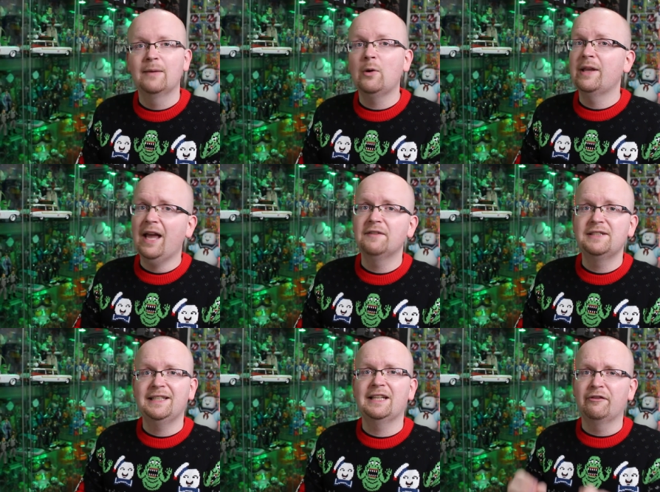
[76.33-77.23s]
And while we have
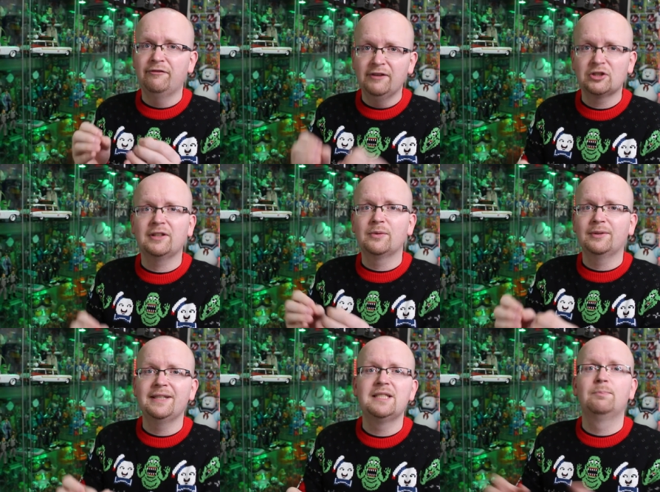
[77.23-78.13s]
seen like officially
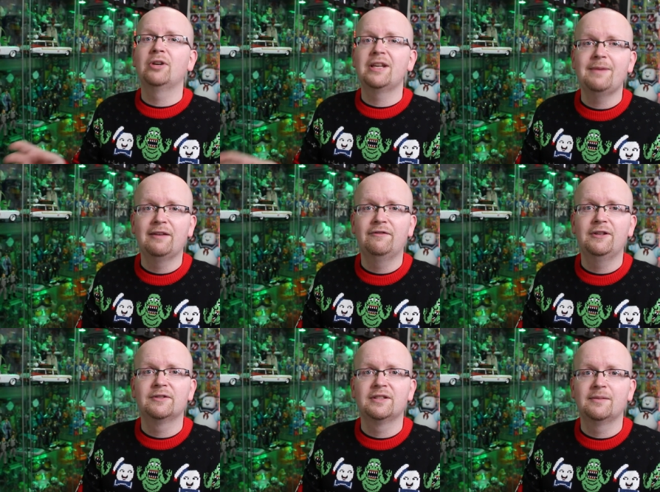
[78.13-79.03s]
released Boogeyman
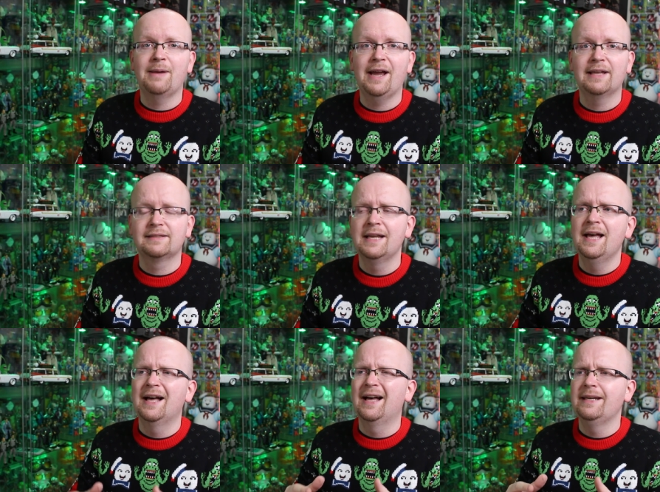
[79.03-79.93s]
figures in the past, uh,